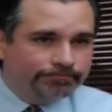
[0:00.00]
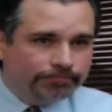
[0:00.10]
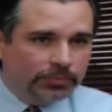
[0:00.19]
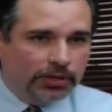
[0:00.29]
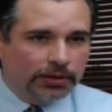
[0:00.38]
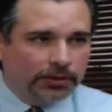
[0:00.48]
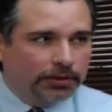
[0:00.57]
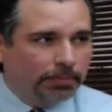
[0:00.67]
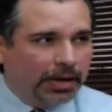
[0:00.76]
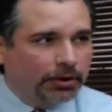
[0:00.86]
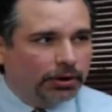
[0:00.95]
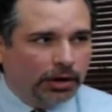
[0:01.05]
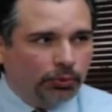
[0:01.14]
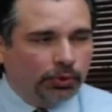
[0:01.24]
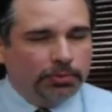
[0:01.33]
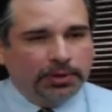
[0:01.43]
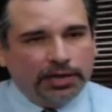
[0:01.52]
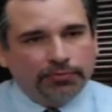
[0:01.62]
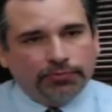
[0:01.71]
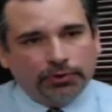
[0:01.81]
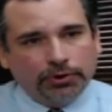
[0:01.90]
the better it would be
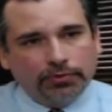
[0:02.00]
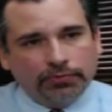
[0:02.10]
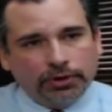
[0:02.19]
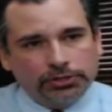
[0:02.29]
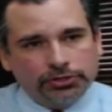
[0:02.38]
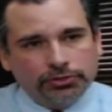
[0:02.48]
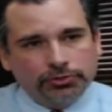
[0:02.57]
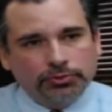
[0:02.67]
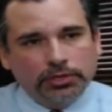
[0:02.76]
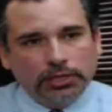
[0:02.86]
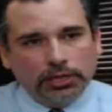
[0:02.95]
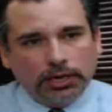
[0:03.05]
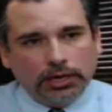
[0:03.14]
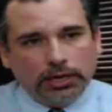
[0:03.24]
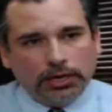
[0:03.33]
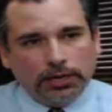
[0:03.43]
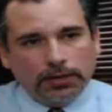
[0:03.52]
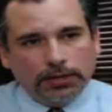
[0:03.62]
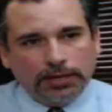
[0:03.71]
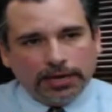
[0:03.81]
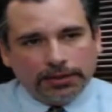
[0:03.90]
for us to
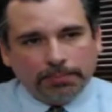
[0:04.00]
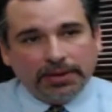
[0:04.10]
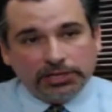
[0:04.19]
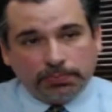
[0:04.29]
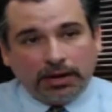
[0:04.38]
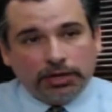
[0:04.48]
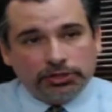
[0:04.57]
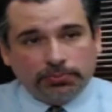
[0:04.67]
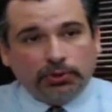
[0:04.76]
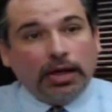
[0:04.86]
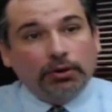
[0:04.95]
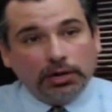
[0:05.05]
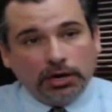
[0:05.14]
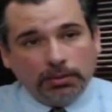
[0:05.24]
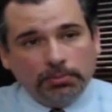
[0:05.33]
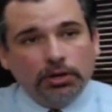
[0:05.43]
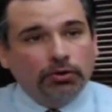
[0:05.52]
get the best possible outcome.